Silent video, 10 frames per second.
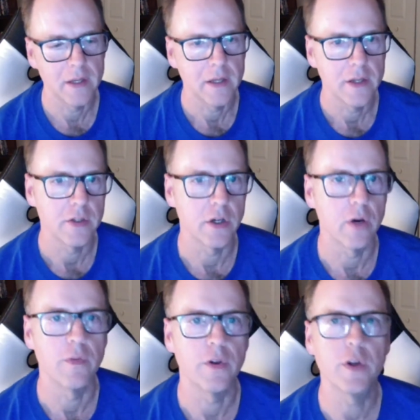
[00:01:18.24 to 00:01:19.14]
So
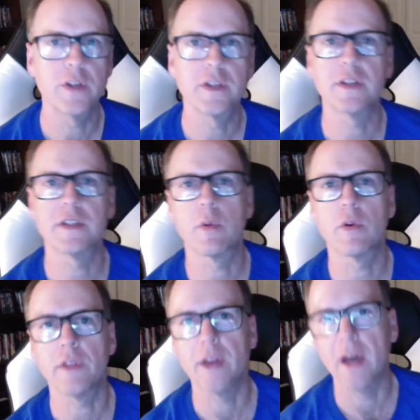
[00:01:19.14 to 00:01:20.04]
they're doing something similar to
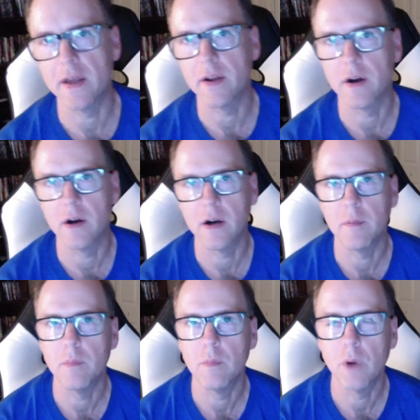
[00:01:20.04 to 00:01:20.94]
that
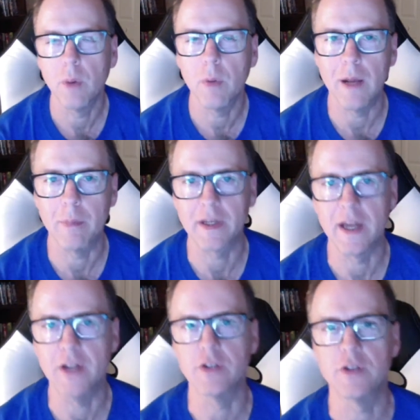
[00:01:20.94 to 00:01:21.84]
on mobile
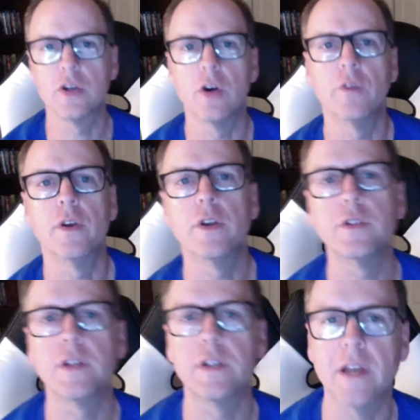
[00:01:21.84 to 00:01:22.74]
applications. So if you're
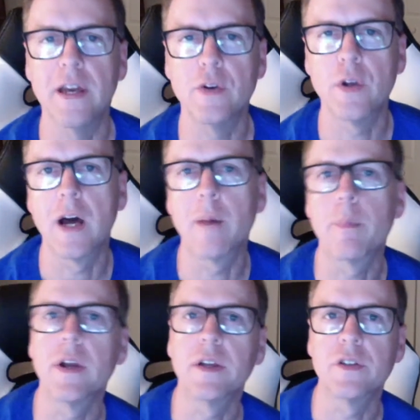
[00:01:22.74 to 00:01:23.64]
using the Android
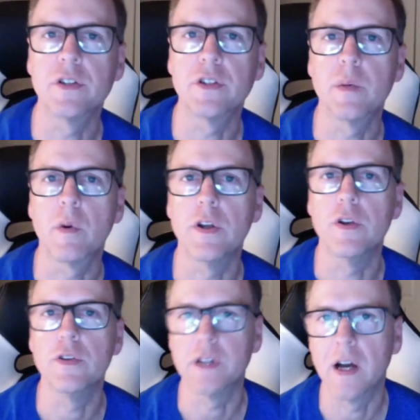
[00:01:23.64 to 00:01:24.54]
operating system or you're
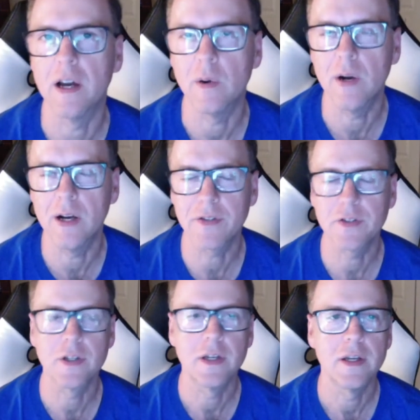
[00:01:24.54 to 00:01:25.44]
using iOS,
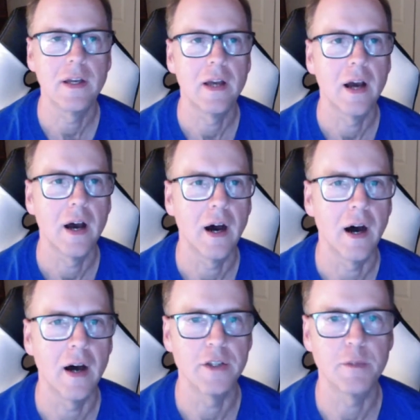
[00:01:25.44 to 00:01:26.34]

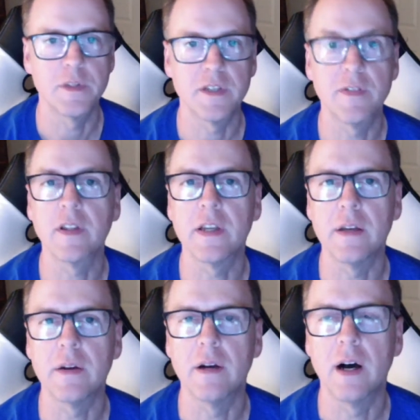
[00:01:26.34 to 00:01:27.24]

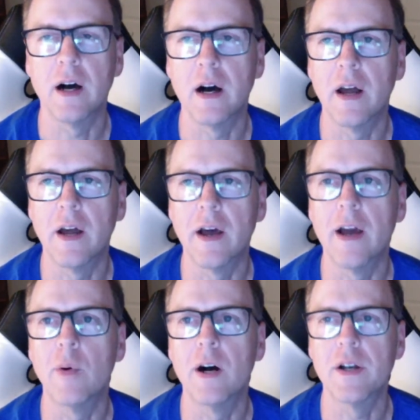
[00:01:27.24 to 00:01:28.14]
specifically on
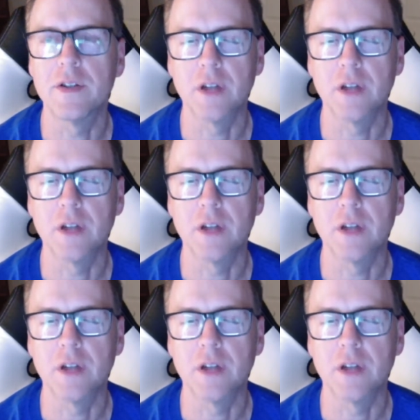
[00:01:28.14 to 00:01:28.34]
iOS,